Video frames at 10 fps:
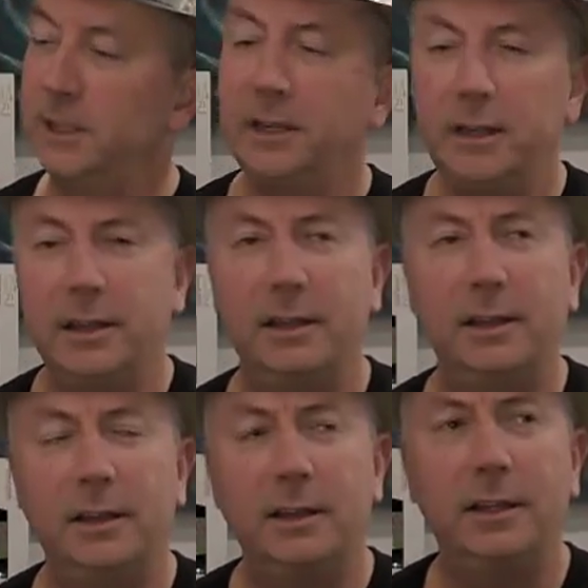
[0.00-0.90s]
I think
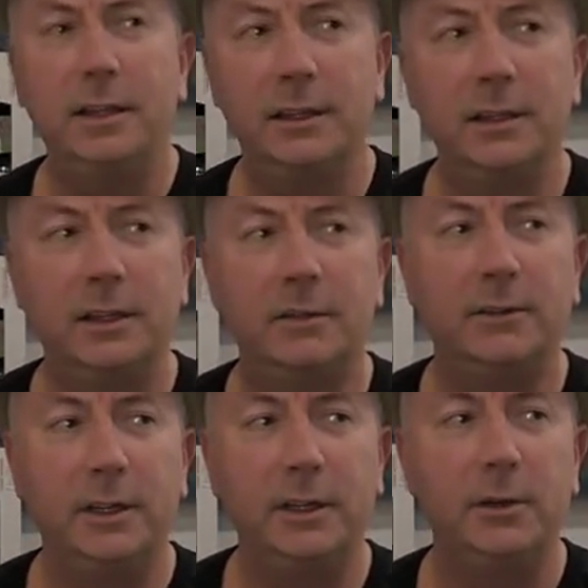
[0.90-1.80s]
I think on the other
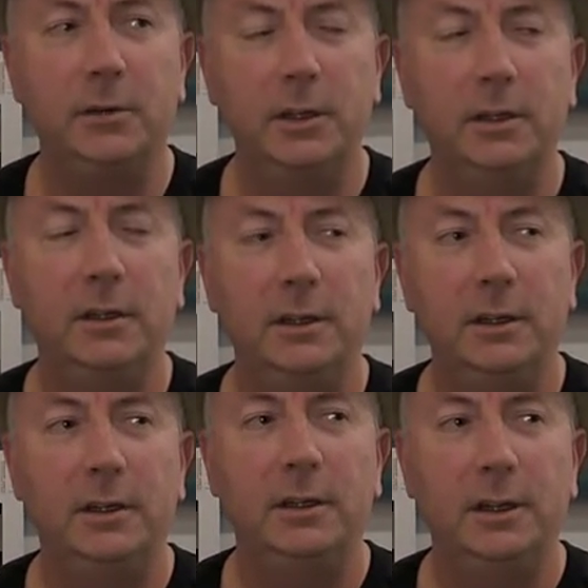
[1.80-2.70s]
video,
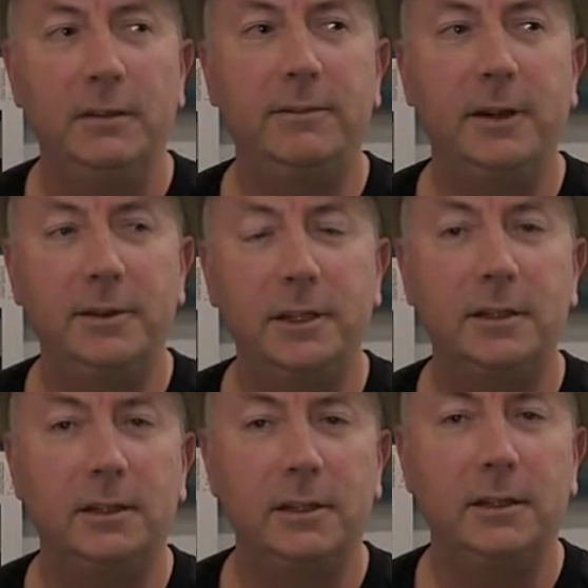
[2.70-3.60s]
I felt that
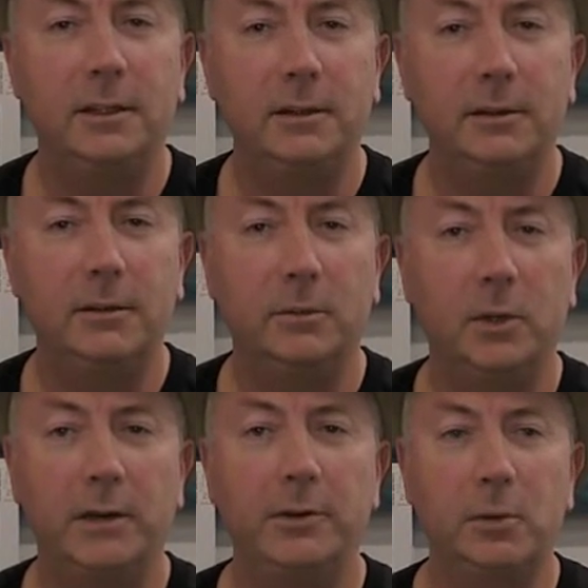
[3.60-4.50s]
you know that
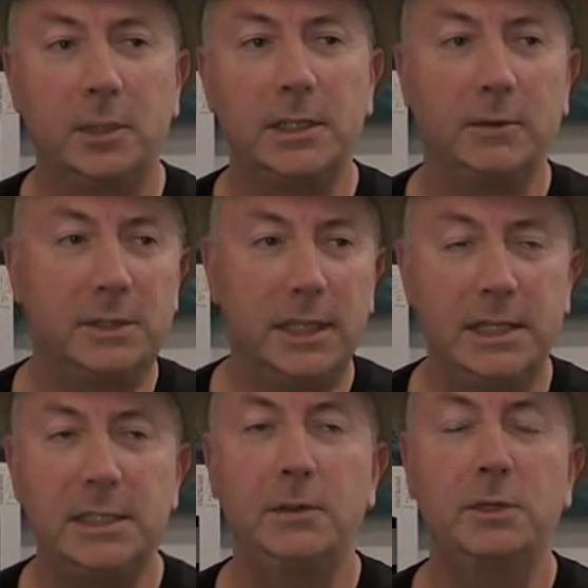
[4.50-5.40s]
whatever it was I was
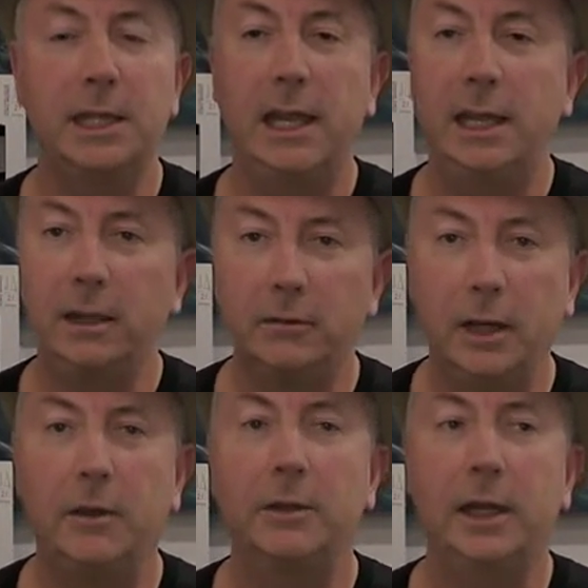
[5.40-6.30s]
tasting was hanging
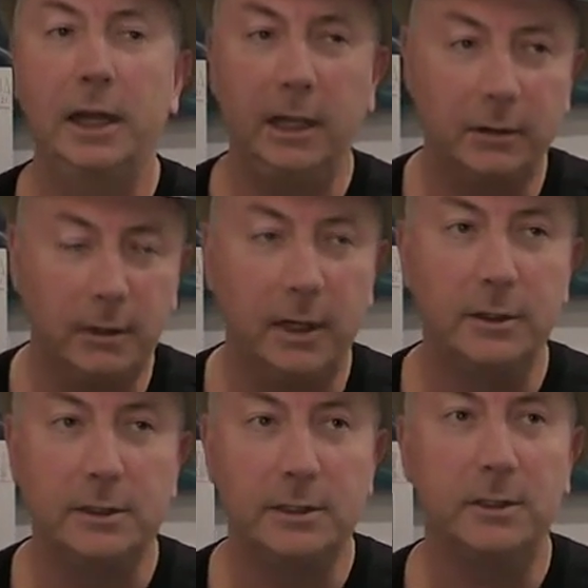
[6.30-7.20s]
around and hanging
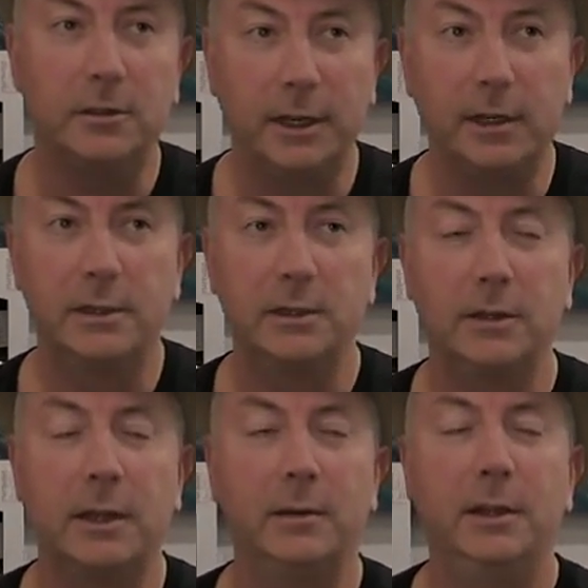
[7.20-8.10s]
around and still there, and so
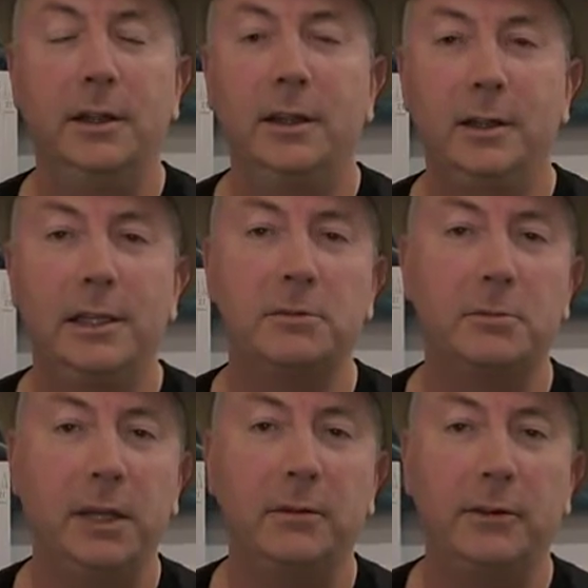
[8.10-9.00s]
that that's
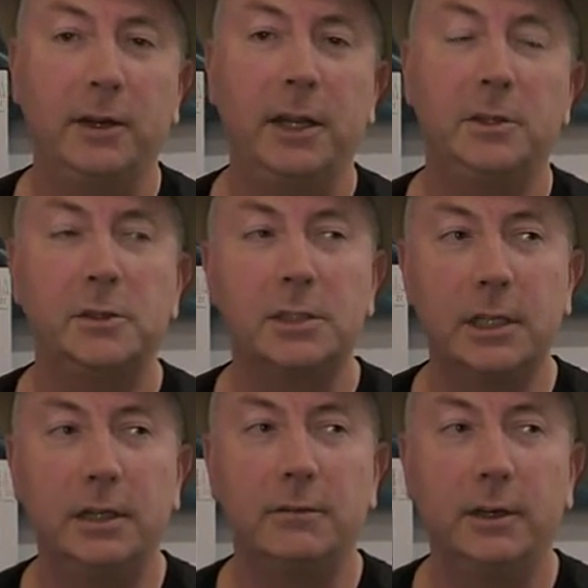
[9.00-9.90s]
what made it very
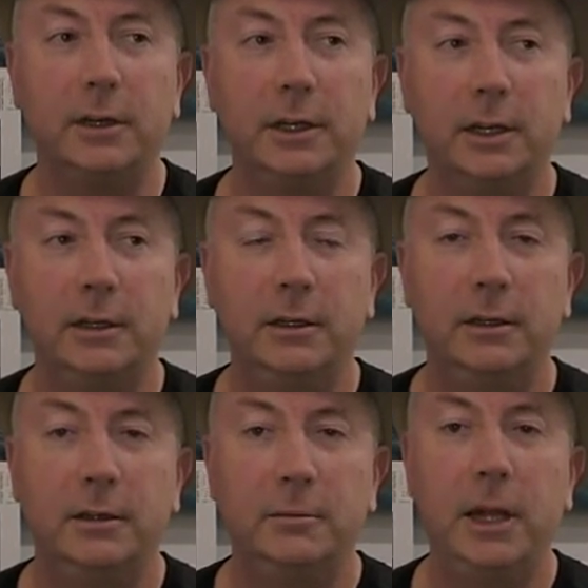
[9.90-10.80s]
interesting and very
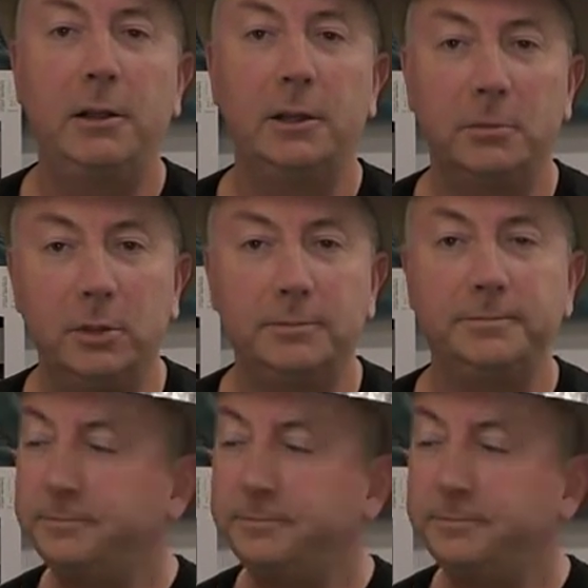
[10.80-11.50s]
palatable.